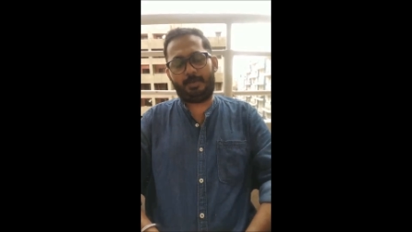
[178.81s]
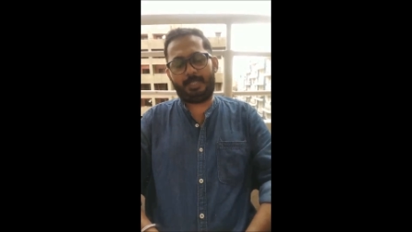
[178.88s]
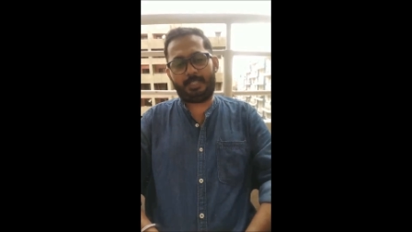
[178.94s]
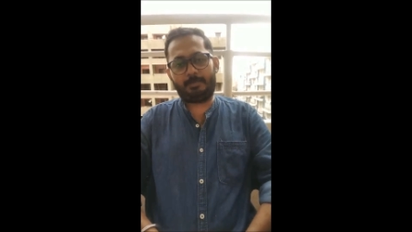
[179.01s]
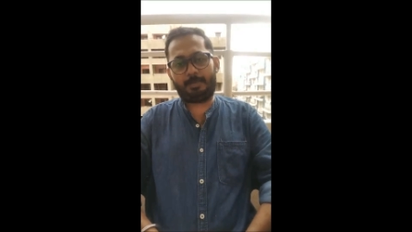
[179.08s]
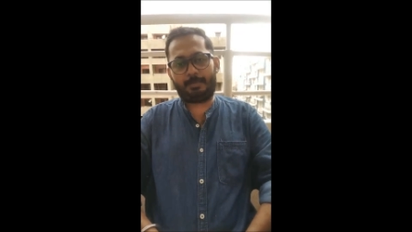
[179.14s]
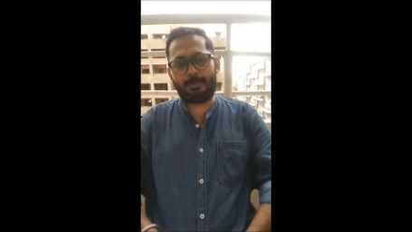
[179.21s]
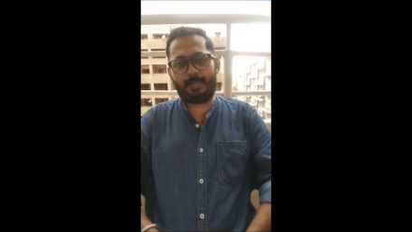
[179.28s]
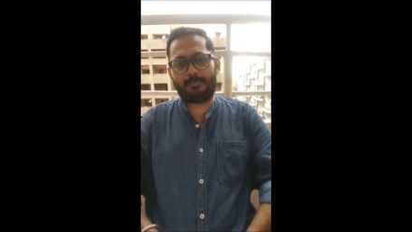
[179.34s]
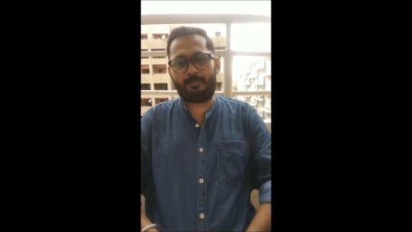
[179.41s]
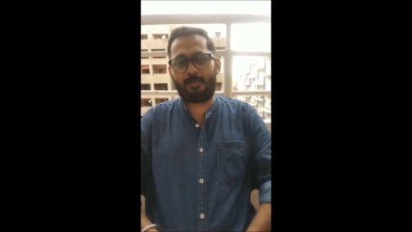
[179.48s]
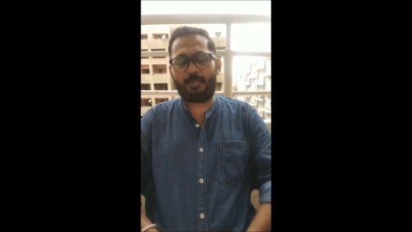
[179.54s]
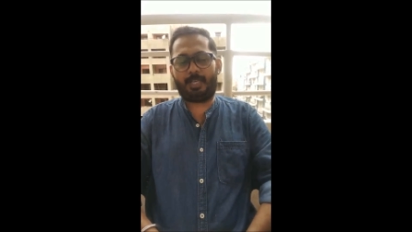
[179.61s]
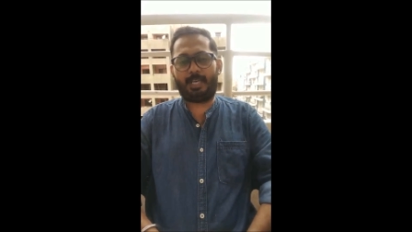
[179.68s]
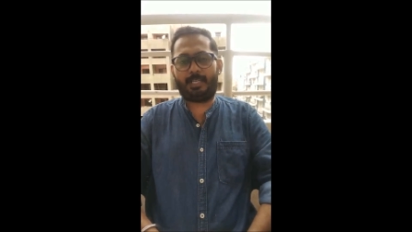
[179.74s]
better prepare
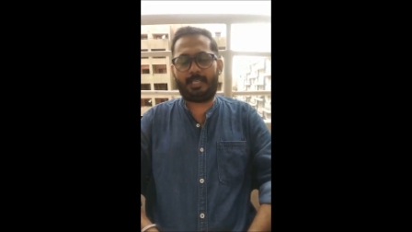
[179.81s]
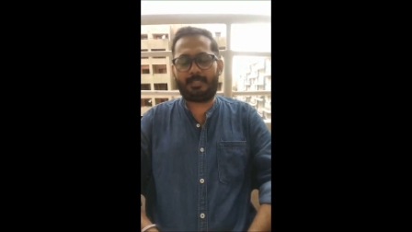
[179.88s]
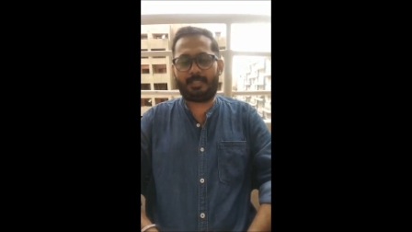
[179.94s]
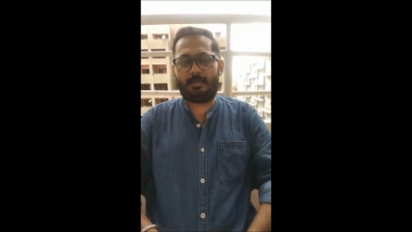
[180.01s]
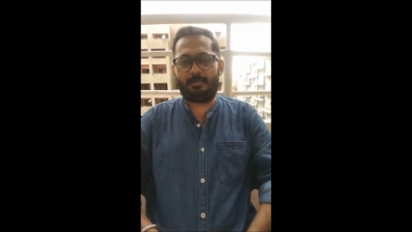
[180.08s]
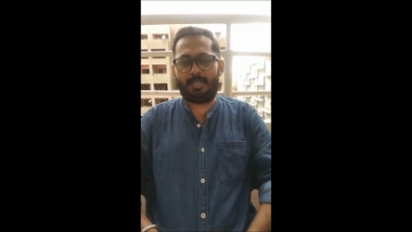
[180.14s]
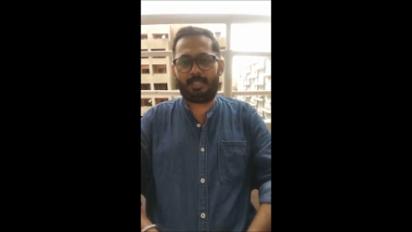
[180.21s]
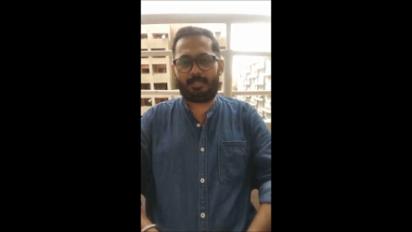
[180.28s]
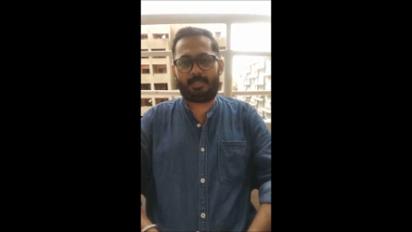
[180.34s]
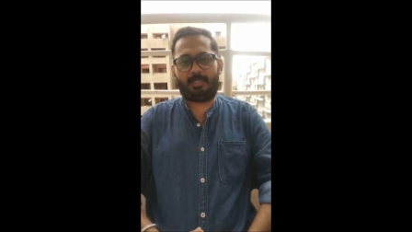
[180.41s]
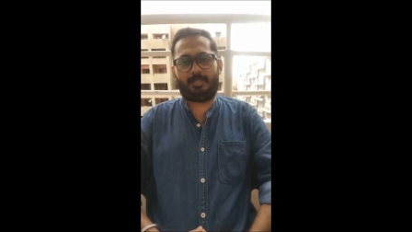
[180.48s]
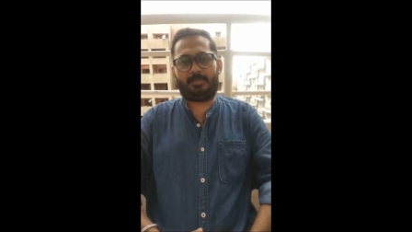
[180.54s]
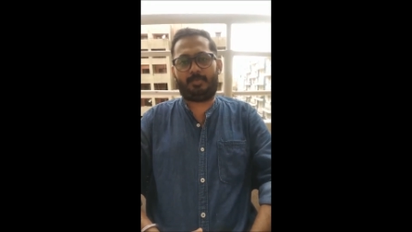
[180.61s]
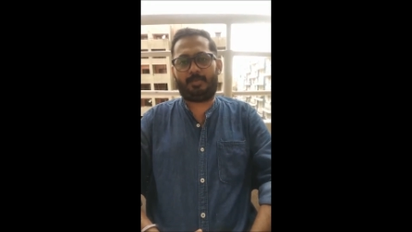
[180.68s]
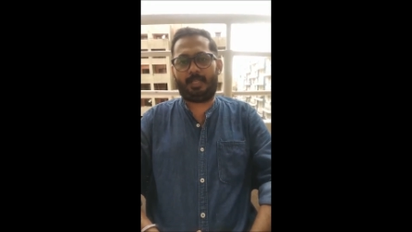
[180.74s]
for GATE
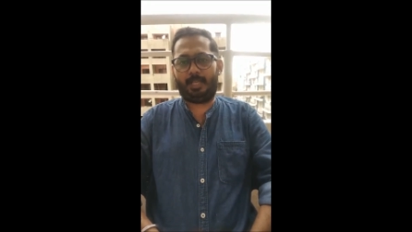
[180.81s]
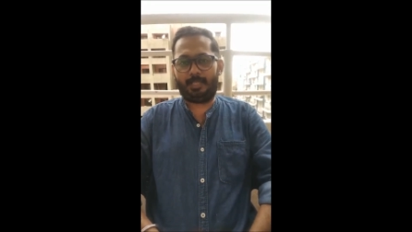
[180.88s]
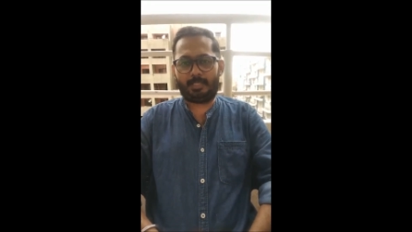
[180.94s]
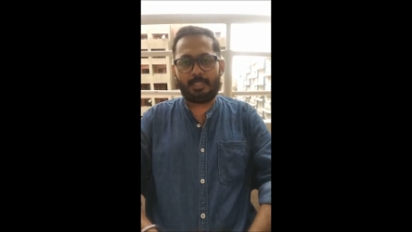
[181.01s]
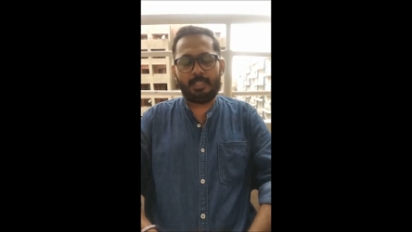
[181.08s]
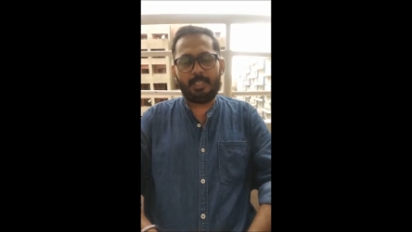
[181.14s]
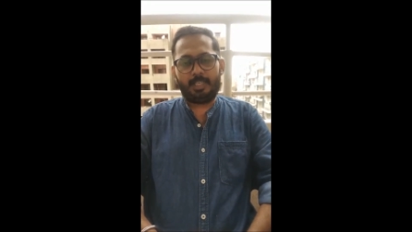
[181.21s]
examination, so that